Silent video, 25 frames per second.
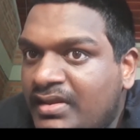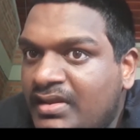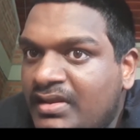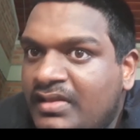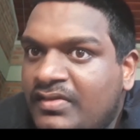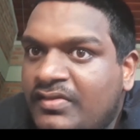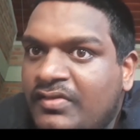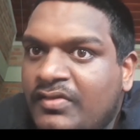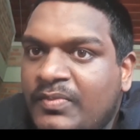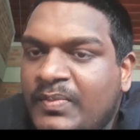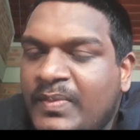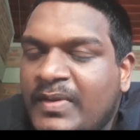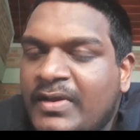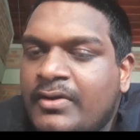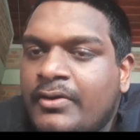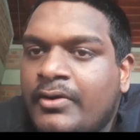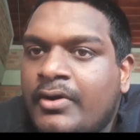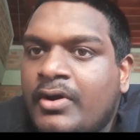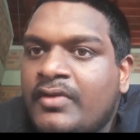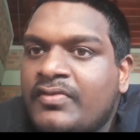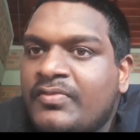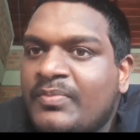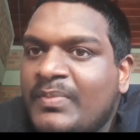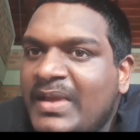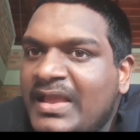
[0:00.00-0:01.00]
This is
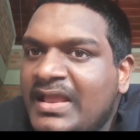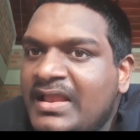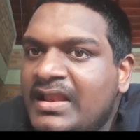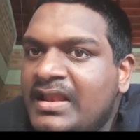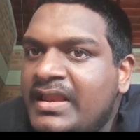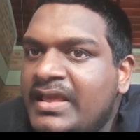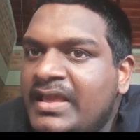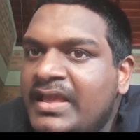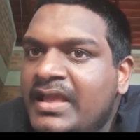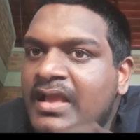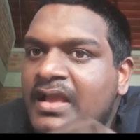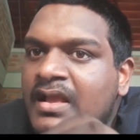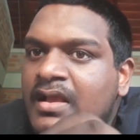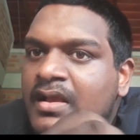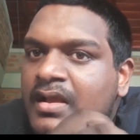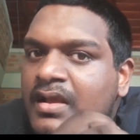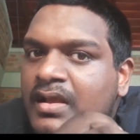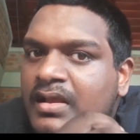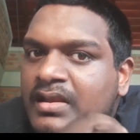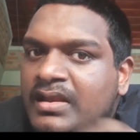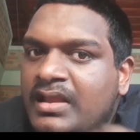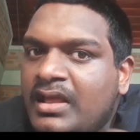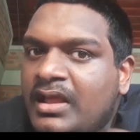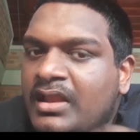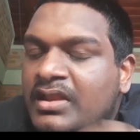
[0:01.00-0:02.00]
because mainly
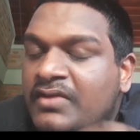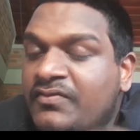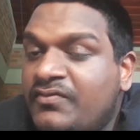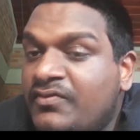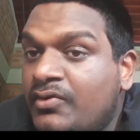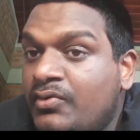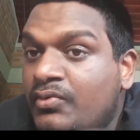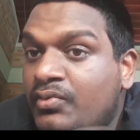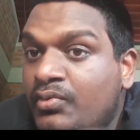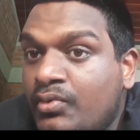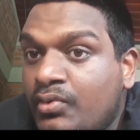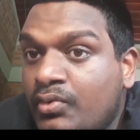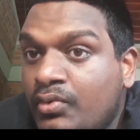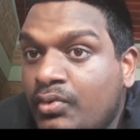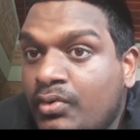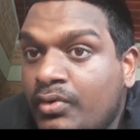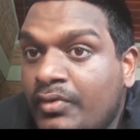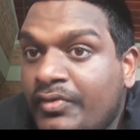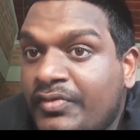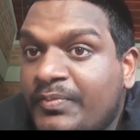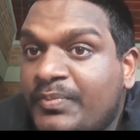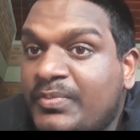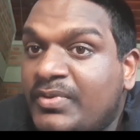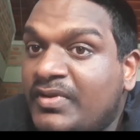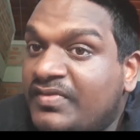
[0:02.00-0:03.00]
there are different
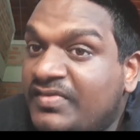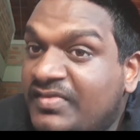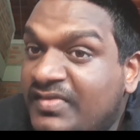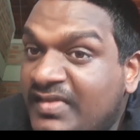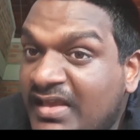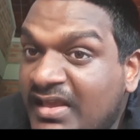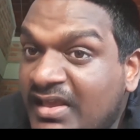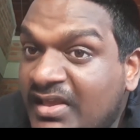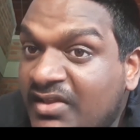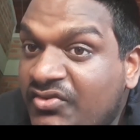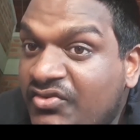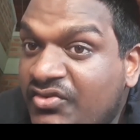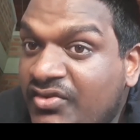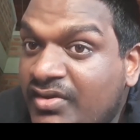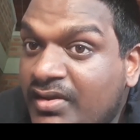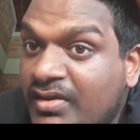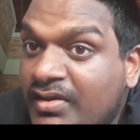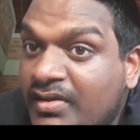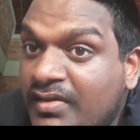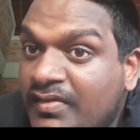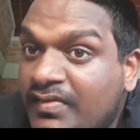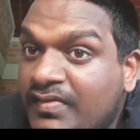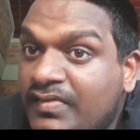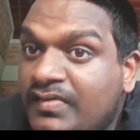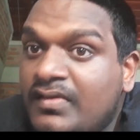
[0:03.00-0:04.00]
rules,
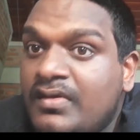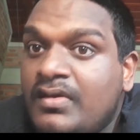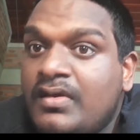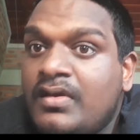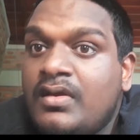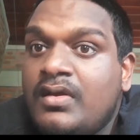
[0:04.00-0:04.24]
procedures